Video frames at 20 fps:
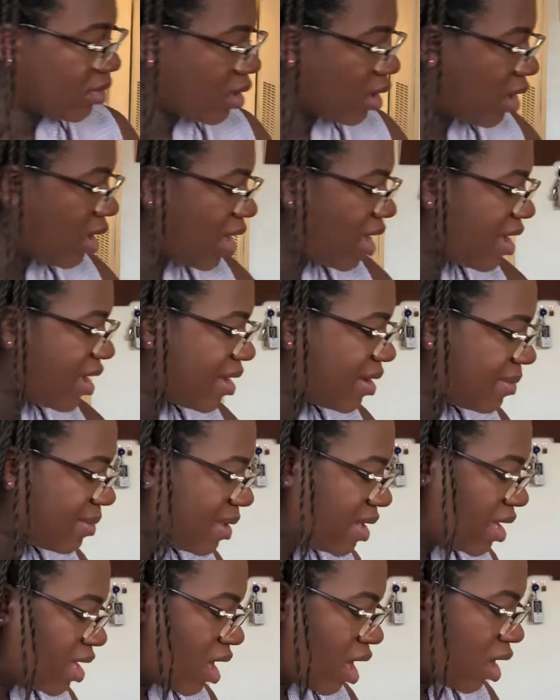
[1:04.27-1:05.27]

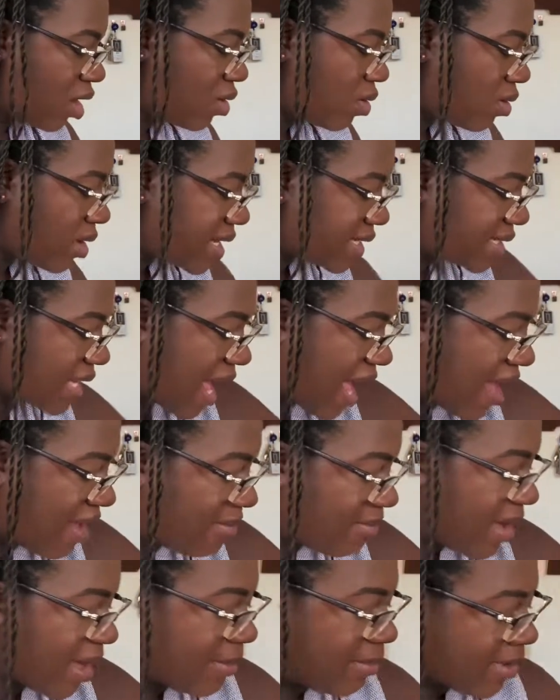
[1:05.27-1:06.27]
Of course, I have
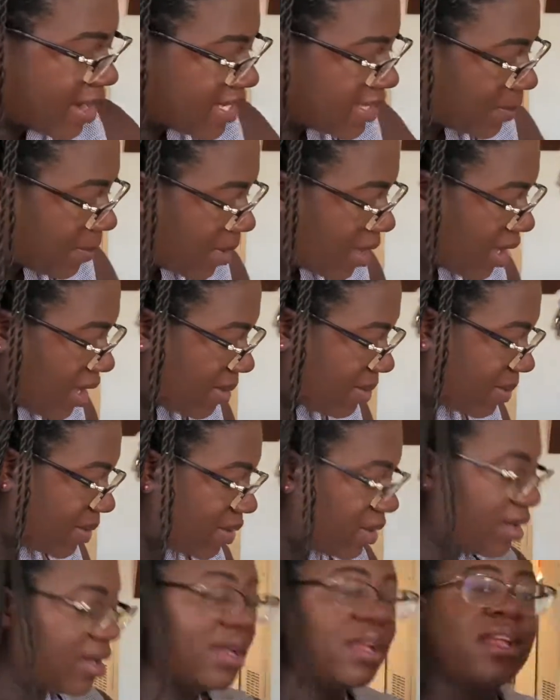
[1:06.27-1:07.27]
my breast pump
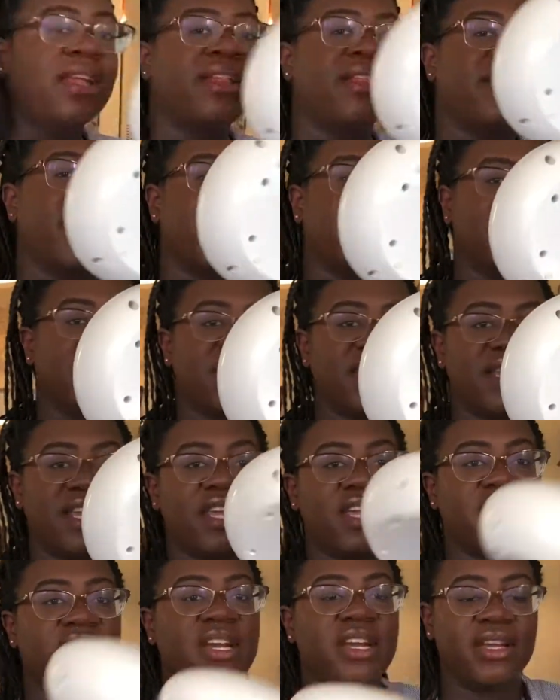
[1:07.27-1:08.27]
that's in
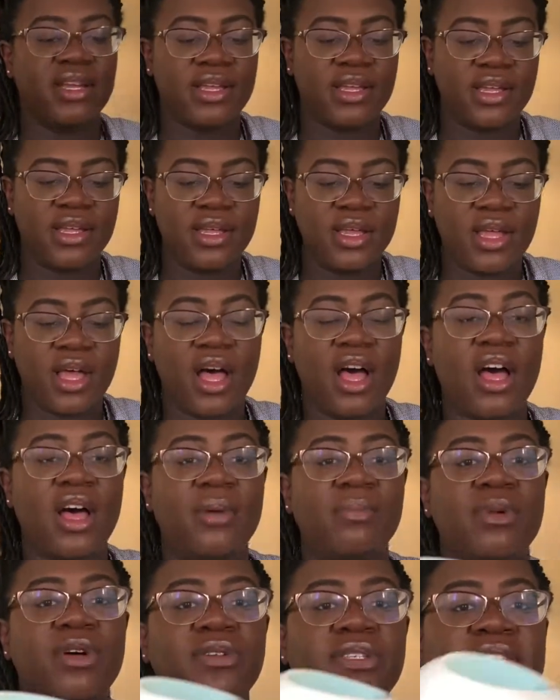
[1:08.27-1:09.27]
here,
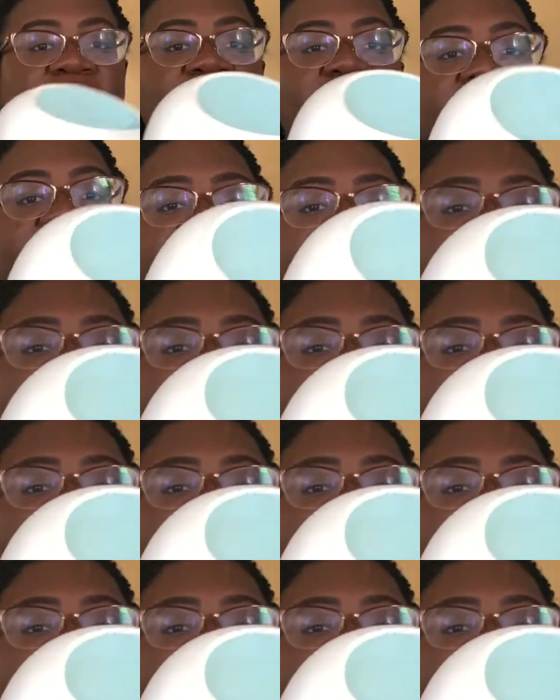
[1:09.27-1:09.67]
Motif.